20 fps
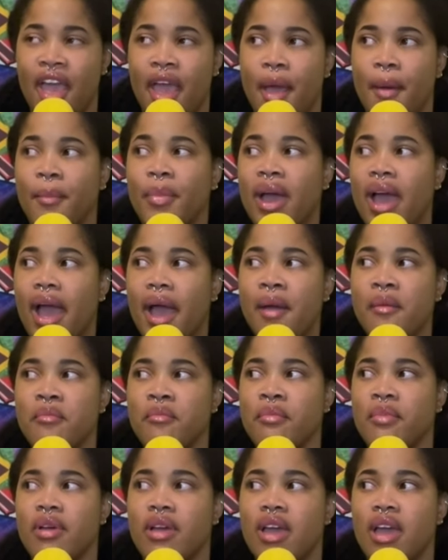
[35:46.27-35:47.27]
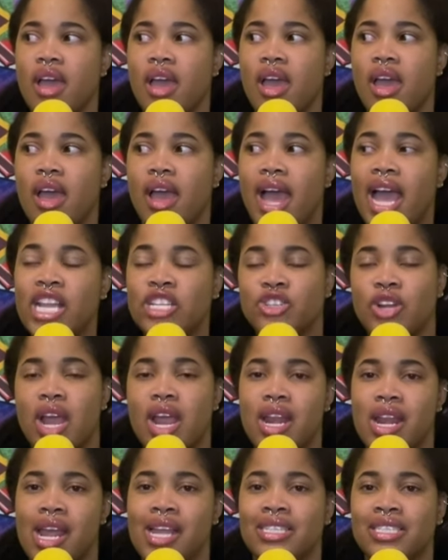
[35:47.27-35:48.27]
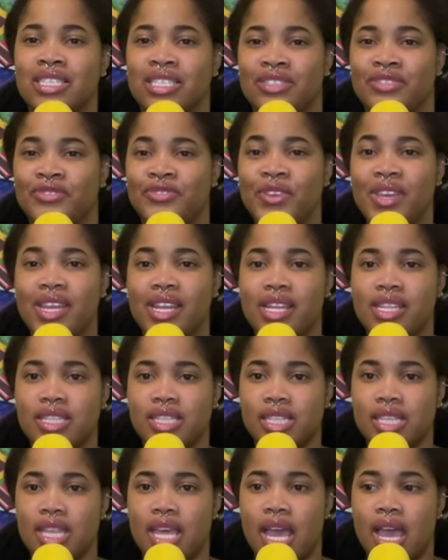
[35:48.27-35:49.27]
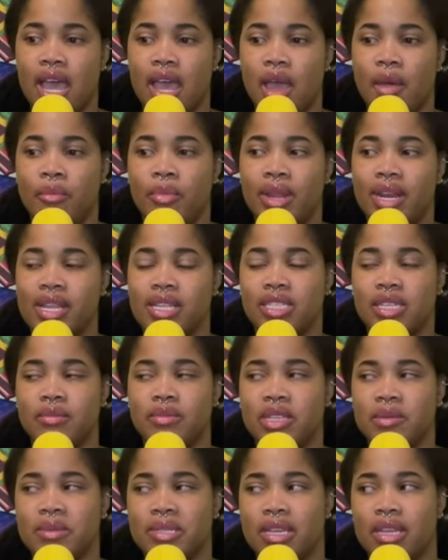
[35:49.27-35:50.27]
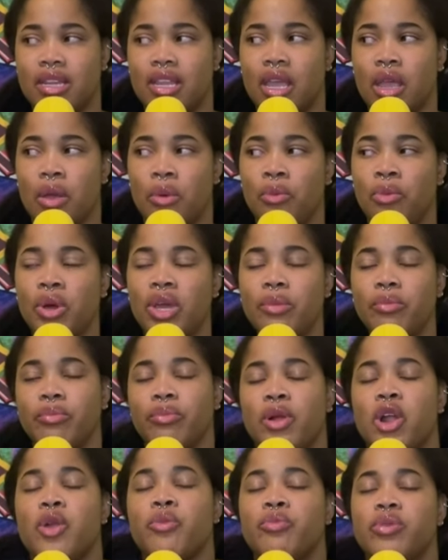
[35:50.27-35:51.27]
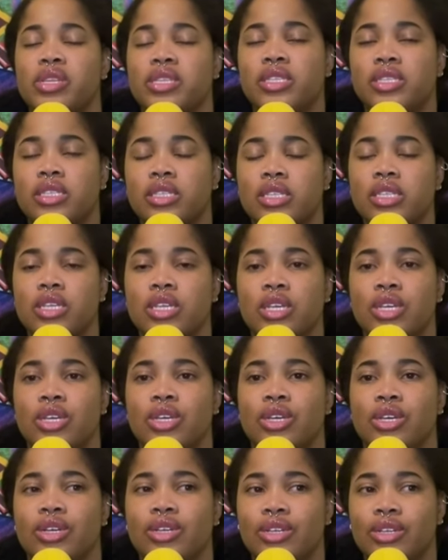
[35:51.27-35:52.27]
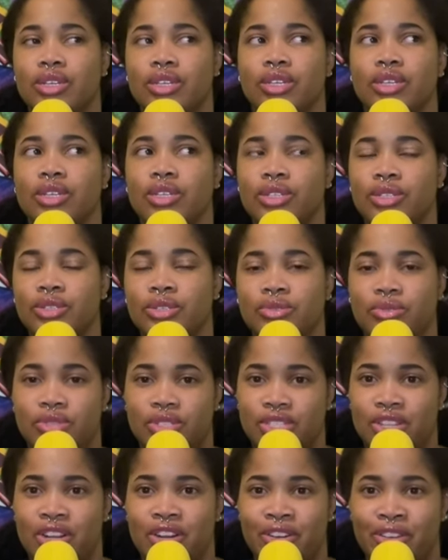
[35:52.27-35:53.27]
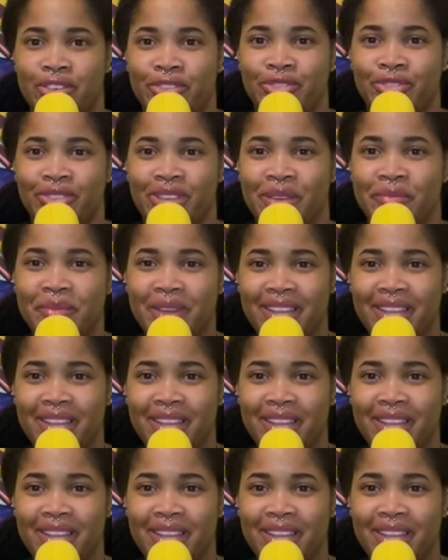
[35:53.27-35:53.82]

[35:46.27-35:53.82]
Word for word: But I'm I try not to feed into that, but at the same time, it's kind of like, what purpose do you serve in my